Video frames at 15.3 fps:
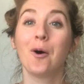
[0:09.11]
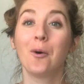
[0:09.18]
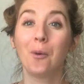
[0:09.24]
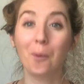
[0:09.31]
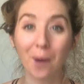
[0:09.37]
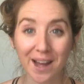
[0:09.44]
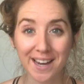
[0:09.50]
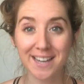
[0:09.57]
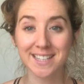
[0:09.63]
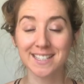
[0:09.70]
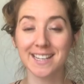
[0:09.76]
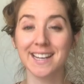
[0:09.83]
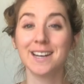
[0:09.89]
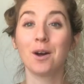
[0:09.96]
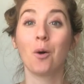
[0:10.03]
What is
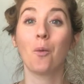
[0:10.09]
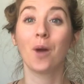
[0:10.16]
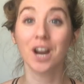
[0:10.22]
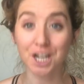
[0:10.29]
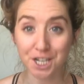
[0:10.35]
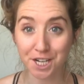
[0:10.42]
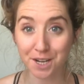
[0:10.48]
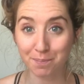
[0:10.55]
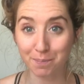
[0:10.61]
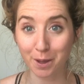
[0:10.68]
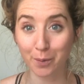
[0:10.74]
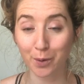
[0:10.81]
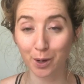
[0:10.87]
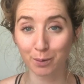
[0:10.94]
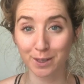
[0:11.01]
it, where should it
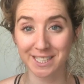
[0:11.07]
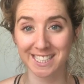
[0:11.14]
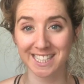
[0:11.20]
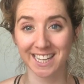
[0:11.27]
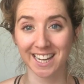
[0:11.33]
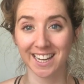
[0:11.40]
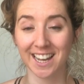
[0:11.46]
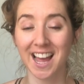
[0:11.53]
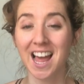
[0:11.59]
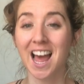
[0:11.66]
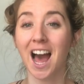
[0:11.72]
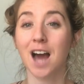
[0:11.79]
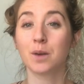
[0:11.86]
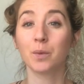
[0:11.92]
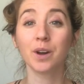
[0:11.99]
be while we're singing,
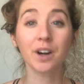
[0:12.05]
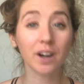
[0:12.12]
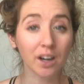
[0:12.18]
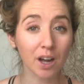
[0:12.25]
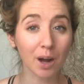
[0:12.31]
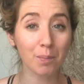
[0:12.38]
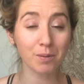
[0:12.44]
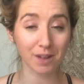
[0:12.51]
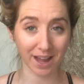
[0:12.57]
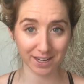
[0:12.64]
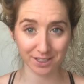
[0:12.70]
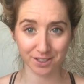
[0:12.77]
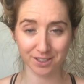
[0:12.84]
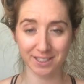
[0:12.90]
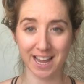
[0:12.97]
and what are a couple
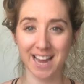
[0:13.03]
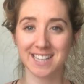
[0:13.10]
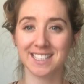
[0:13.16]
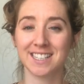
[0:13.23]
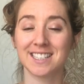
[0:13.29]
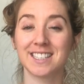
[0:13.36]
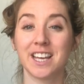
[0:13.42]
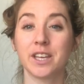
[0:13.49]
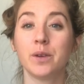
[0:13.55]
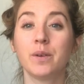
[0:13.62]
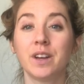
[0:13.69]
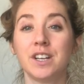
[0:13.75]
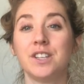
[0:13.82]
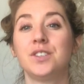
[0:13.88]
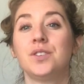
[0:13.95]
exercises that you
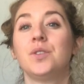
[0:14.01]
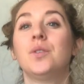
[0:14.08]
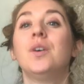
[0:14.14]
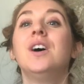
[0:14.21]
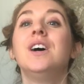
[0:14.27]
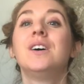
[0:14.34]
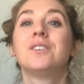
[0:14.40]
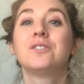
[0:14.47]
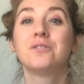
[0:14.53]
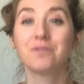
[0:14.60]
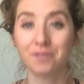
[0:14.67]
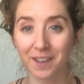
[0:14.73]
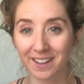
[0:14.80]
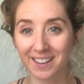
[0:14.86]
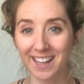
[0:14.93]
can do to
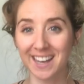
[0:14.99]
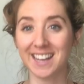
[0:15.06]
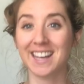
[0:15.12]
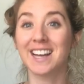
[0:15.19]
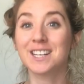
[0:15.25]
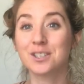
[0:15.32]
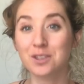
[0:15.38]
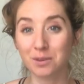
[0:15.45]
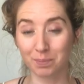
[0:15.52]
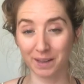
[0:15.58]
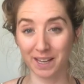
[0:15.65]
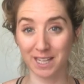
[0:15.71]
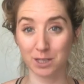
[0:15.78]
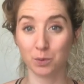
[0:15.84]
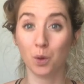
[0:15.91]
feel it get to the
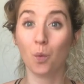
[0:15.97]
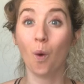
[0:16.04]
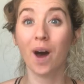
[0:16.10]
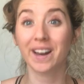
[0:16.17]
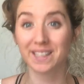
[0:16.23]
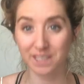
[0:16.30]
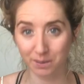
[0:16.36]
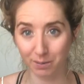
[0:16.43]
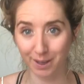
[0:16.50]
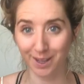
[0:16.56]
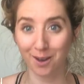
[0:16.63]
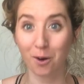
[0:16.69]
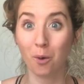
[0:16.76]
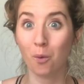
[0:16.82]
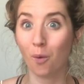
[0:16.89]
place we want it to
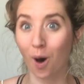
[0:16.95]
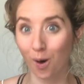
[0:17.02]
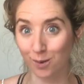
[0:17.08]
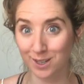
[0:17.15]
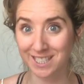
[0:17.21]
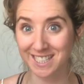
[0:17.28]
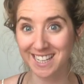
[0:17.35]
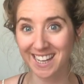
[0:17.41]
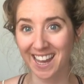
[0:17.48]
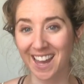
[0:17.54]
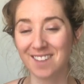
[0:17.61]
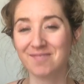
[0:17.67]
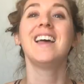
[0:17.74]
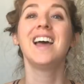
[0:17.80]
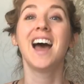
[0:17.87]
be while we're
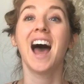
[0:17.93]
singing.